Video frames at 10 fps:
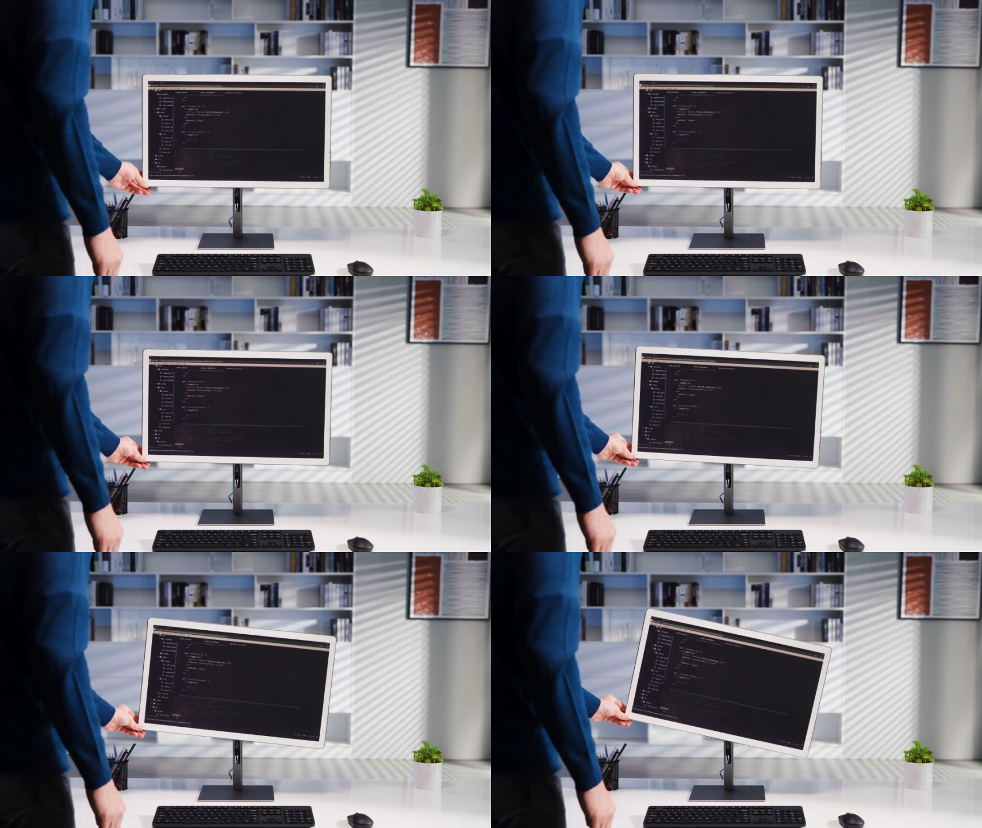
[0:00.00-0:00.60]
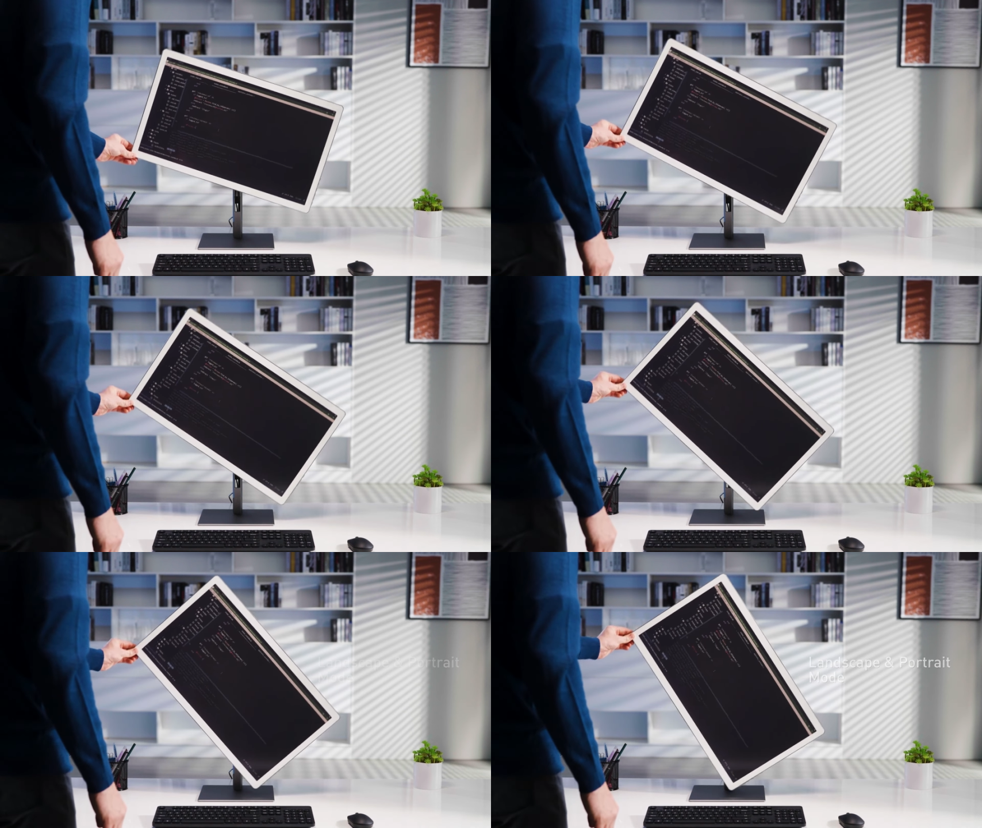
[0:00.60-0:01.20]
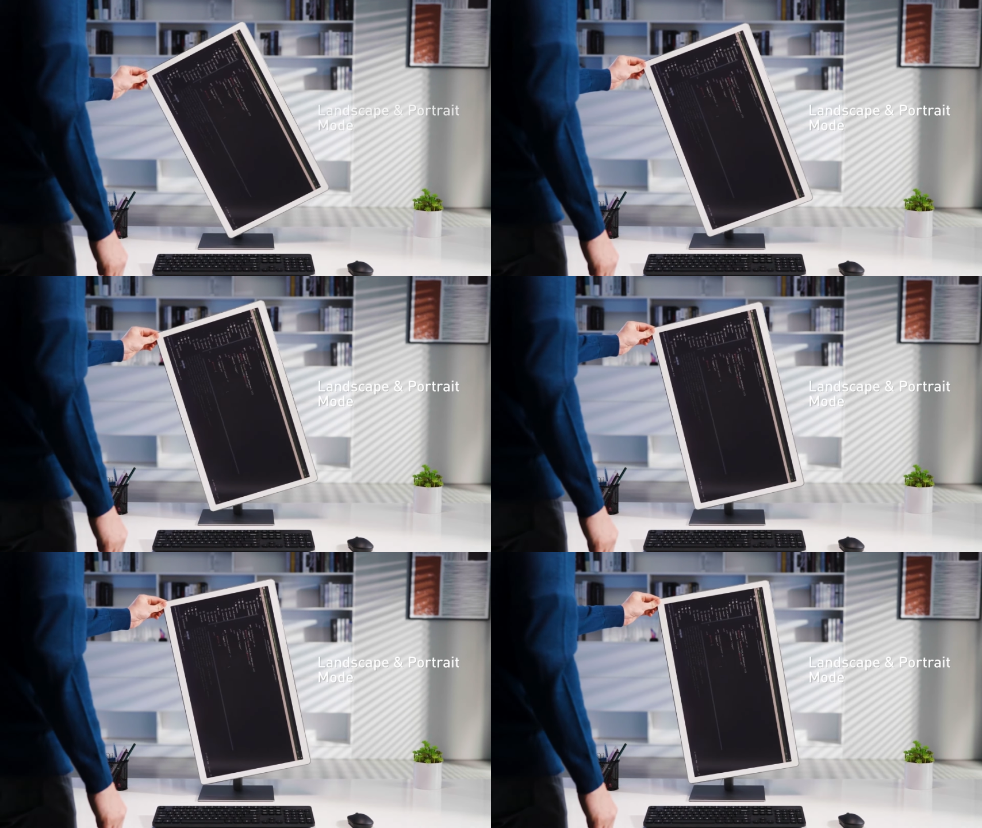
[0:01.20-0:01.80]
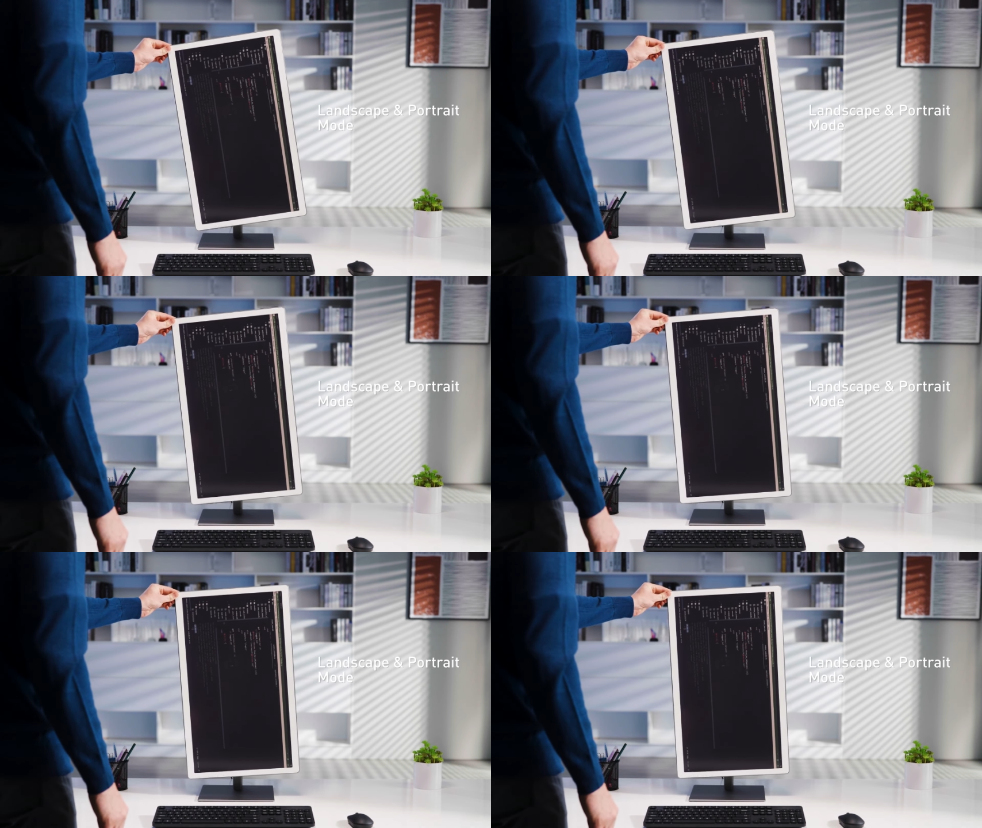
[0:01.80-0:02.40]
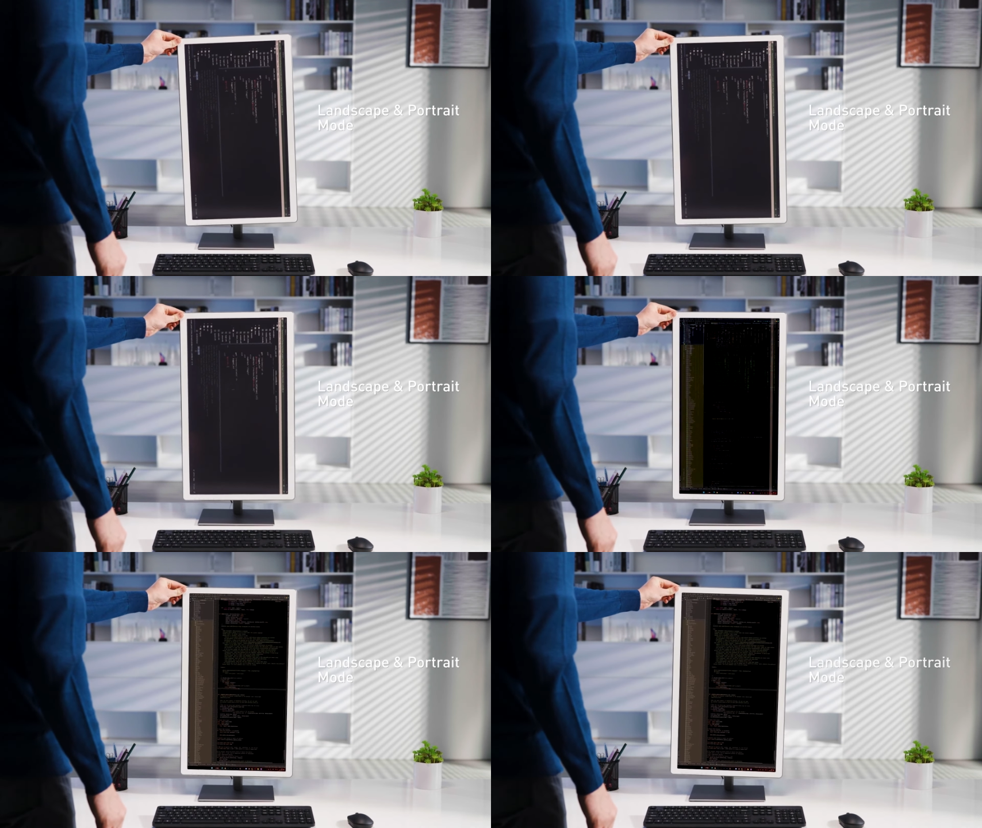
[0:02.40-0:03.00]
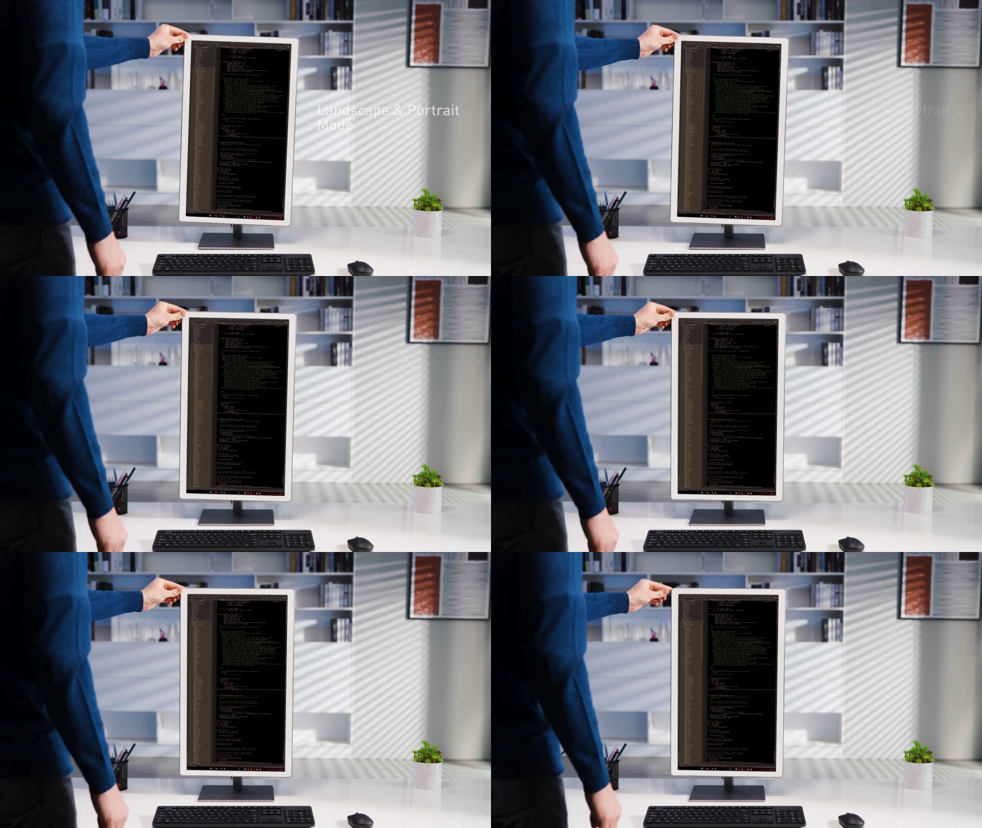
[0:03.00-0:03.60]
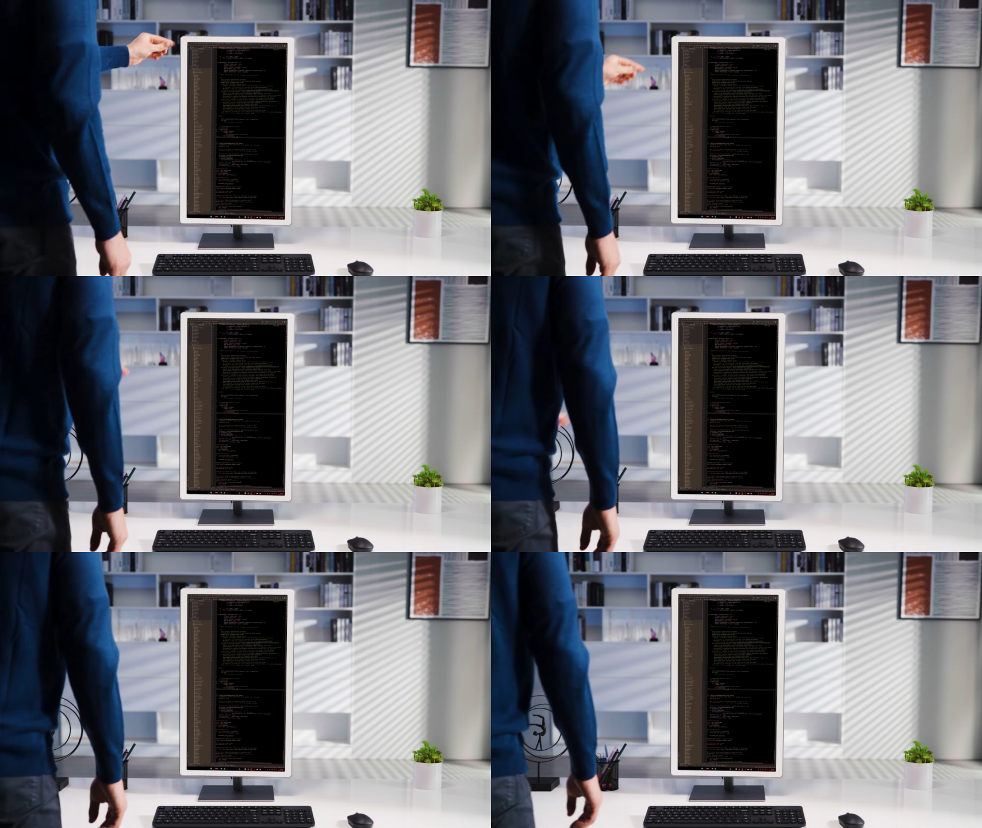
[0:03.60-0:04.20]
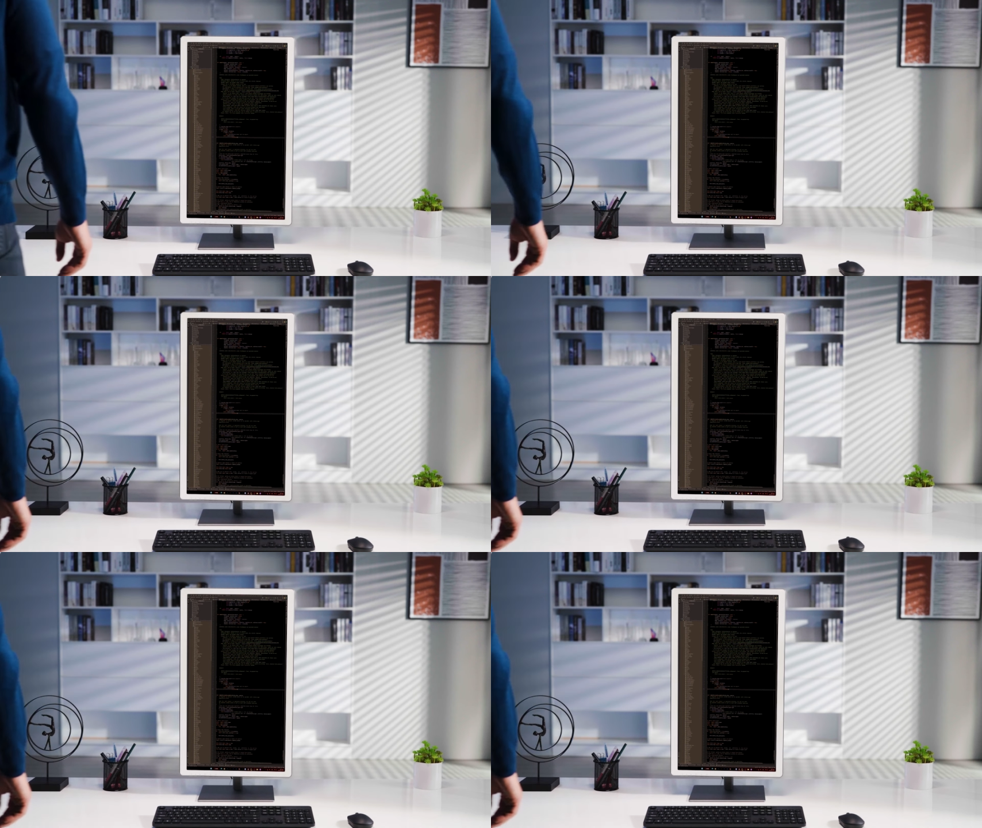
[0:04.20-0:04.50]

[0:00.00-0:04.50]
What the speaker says: [unreadable: no face in view]